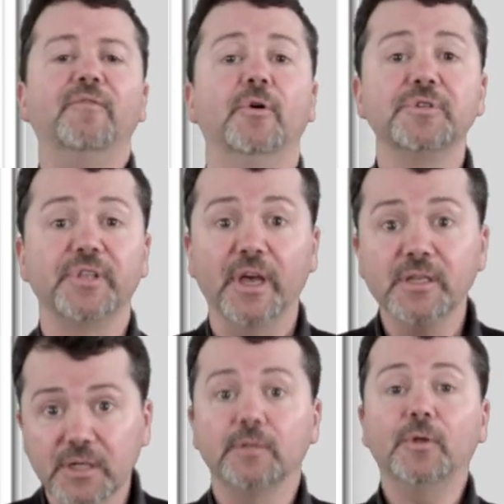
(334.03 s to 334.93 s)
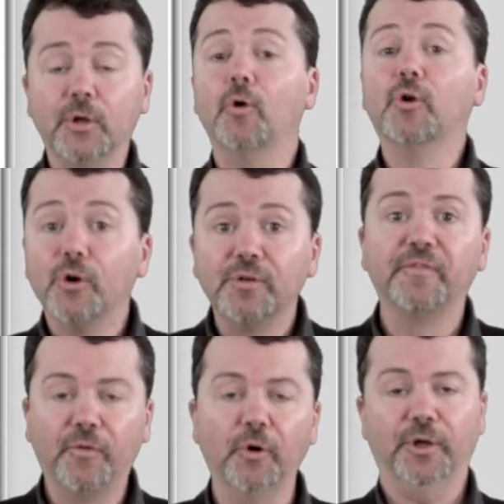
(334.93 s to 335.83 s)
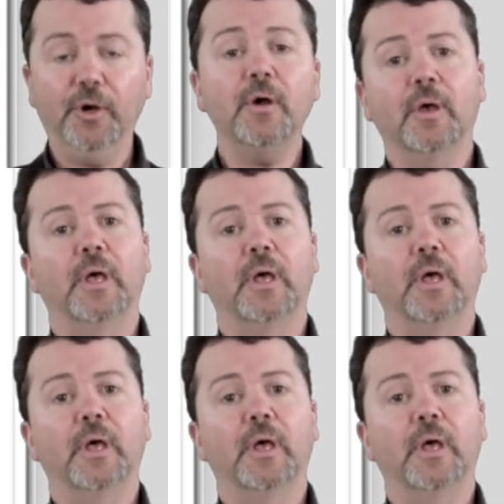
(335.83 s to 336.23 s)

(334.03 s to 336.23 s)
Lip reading: those things, and, you know, good for you.